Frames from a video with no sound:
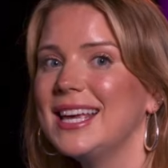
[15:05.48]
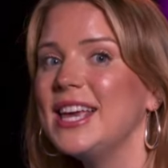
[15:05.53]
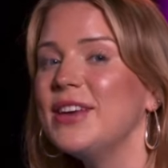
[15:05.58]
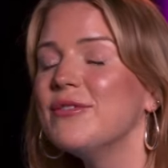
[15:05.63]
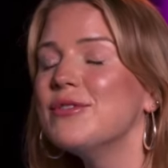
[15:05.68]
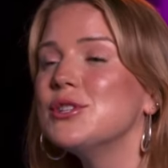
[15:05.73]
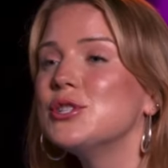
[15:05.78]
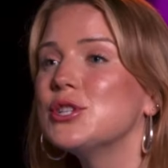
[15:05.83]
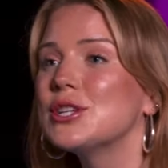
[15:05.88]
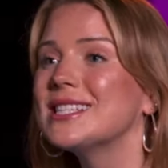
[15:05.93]

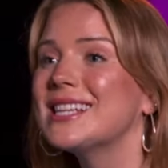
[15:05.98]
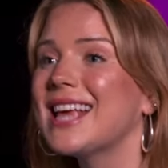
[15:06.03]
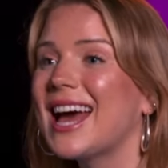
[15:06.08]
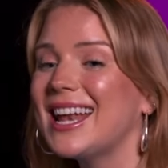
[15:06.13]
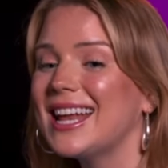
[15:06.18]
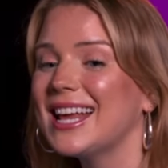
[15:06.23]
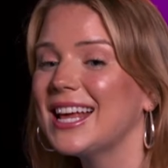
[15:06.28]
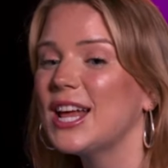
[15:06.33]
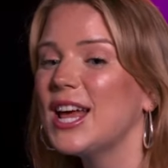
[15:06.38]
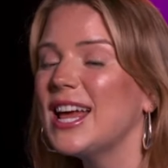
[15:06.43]
even just
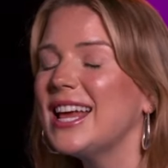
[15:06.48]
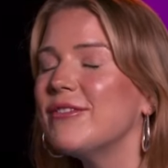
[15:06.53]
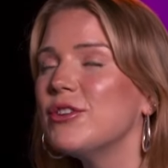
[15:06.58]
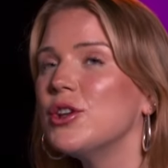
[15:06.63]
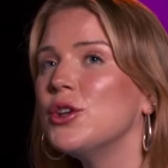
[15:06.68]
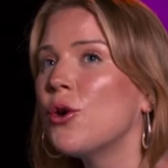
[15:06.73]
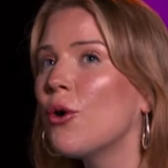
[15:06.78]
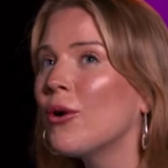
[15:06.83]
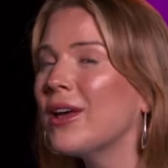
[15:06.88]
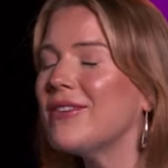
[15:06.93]
getting,
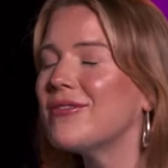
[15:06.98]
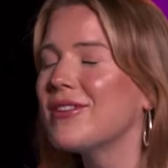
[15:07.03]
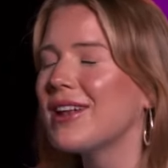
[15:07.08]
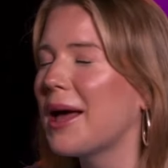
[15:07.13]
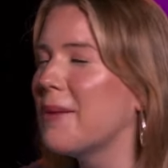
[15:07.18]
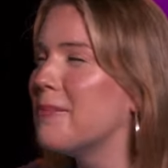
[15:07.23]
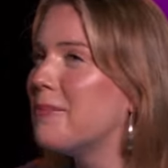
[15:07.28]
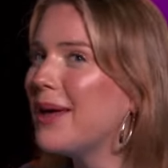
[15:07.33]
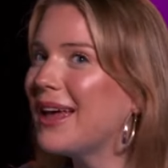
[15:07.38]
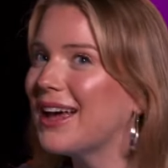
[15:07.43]
even not even
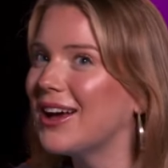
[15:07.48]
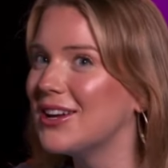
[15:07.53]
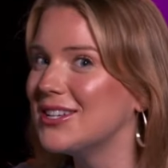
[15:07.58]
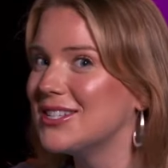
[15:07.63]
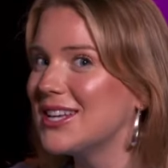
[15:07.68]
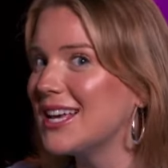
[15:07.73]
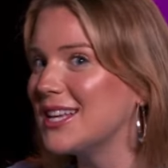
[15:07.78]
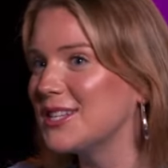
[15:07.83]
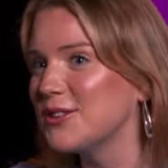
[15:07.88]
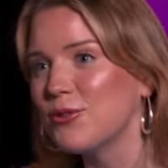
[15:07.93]
like big
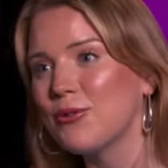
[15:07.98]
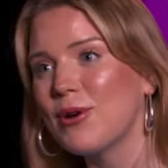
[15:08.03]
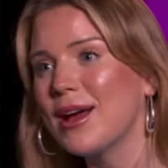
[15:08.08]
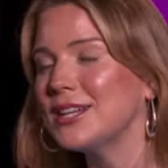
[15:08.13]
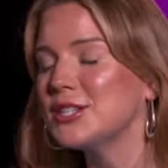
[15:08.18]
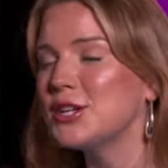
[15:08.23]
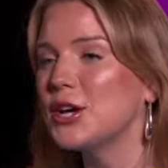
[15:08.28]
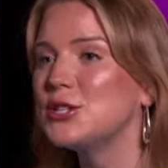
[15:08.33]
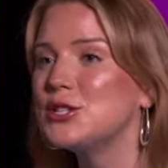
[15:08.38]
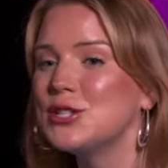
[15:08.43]
ideas or
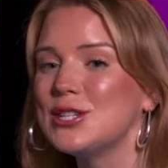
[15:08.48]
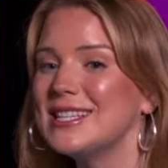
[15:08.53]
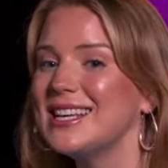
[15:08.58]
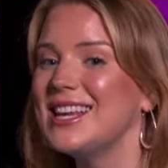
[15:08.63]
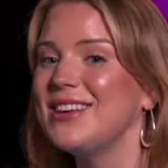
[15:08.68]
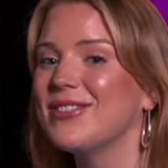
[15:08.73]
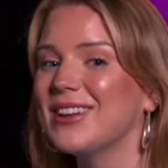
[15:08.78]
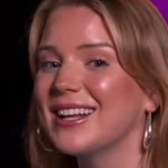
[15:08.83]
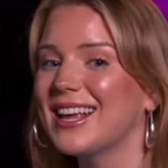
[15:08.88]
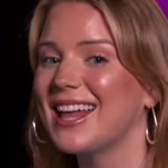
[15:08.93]
grandiose, just
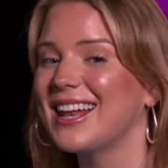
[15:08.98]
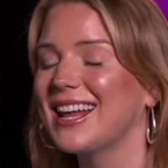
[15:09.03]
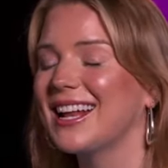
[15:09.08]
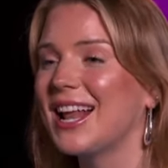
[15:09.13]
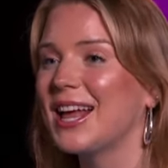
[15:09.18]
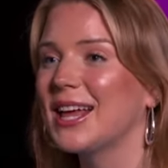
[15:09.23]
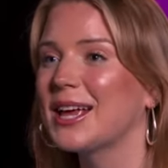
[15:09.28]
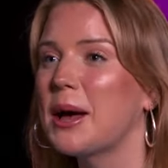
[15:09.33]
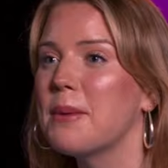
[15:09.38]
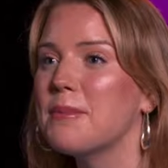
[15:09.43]
even getting like